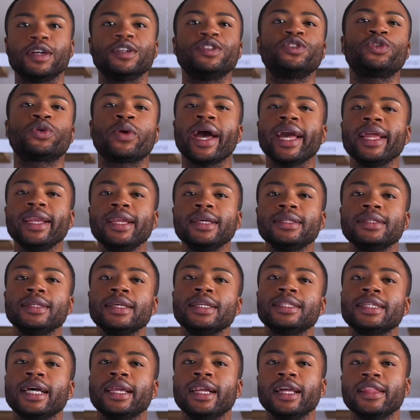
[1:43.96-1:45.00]
Dryness
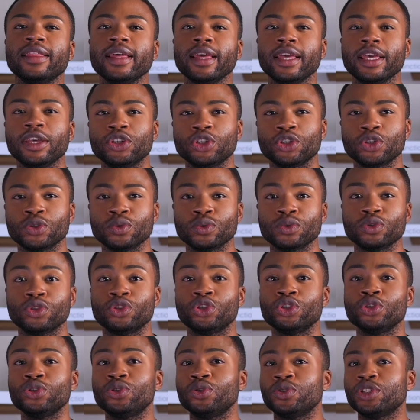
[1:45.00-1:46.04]
is another issue
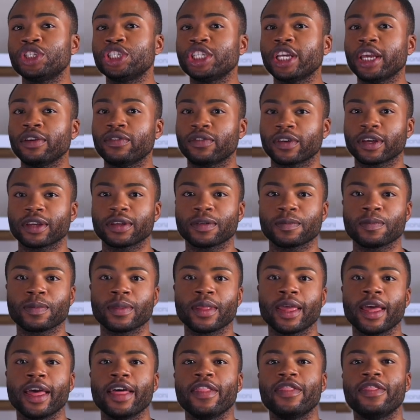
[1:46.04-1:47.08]
due to shaving.
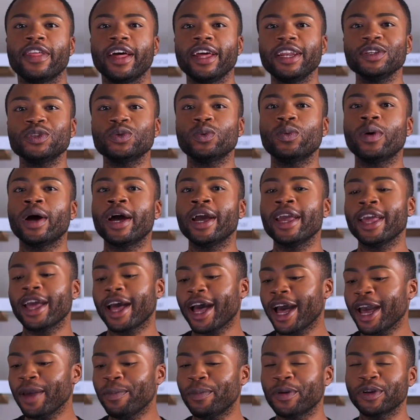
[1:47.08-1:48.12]
That is why
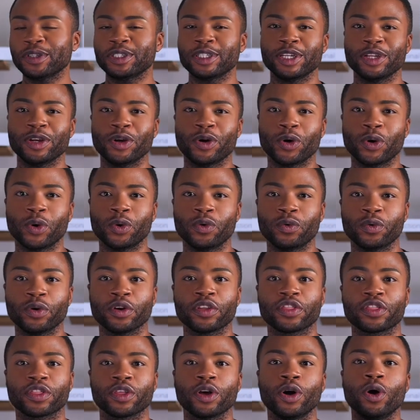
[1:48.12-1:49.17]
I personally go
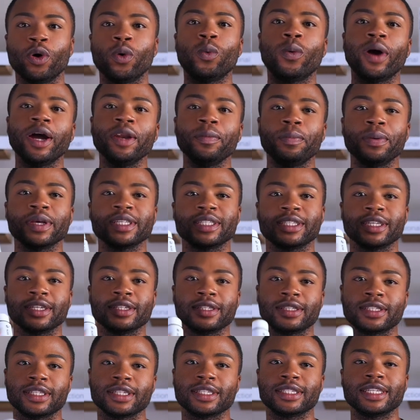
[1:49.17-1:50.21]
with 1%
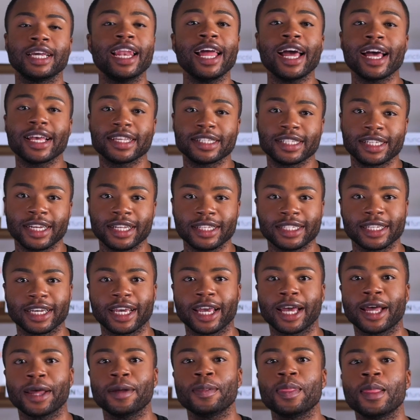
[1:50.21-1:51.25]
Centella
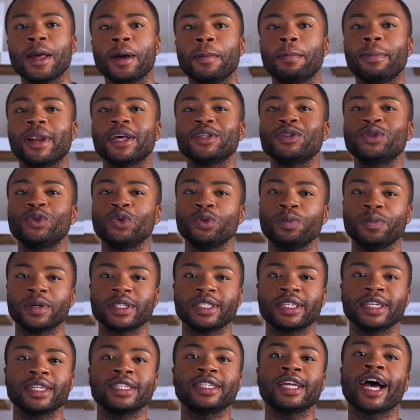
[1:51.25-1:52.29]
Asiatica plus
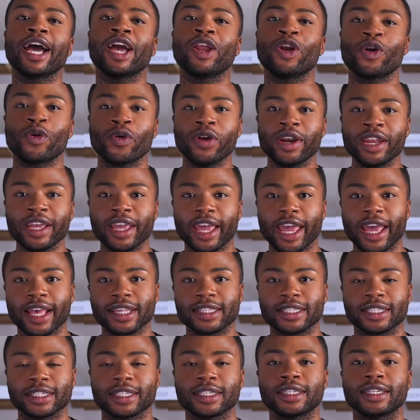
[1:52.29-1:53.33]
2% Hyaluronic
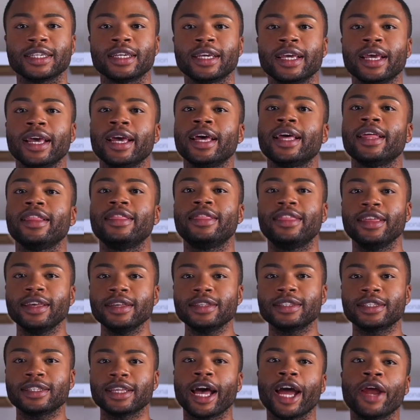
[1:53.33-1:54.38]
Acid.
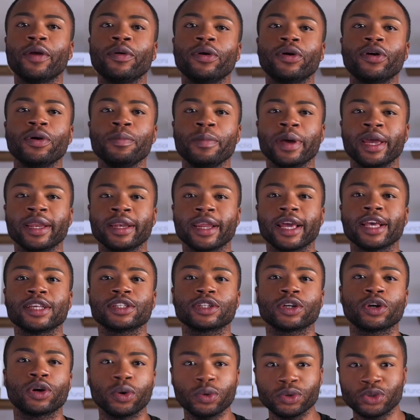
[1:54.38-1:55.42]
This I recommend
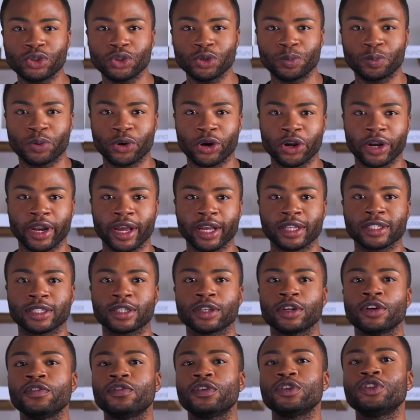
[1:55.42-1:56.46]
as a go-to product
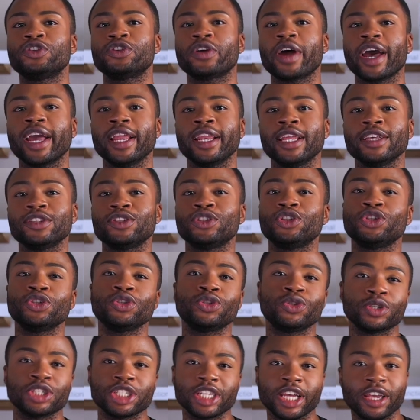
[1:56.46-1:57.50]
for dryness due
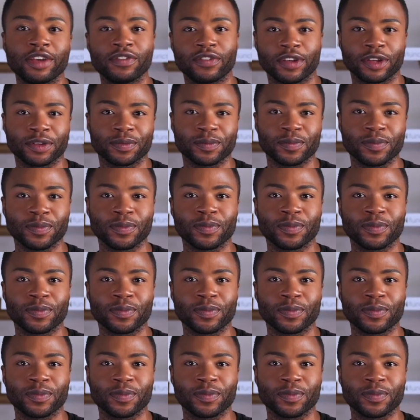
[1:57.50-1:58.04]
to shaving.